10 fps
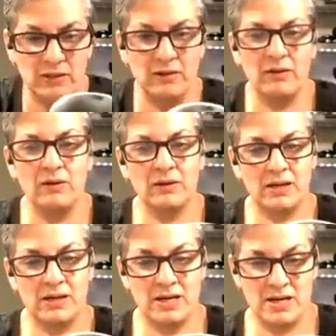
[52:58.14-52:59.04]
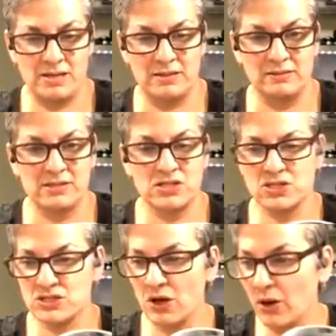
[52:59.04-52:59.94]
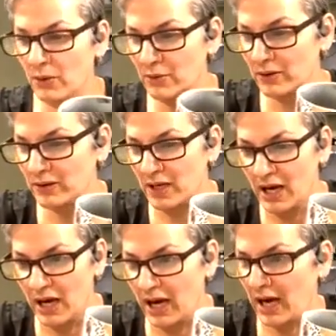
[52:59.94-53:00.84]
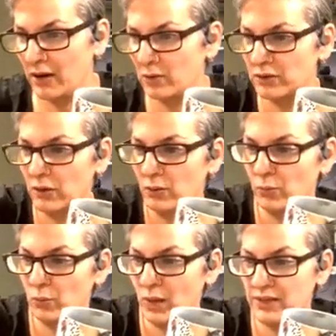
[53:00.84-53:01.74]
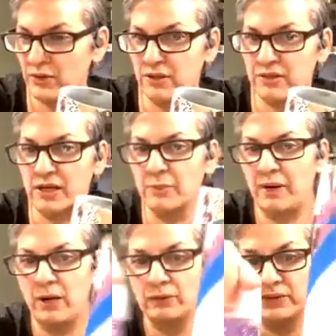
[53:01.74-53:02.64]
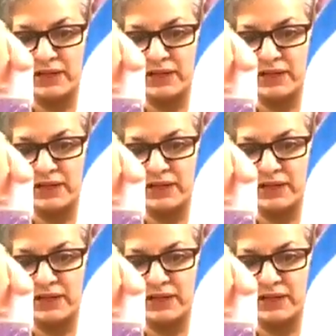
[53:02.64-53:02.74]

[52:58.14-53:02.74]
Okay, so what do you think about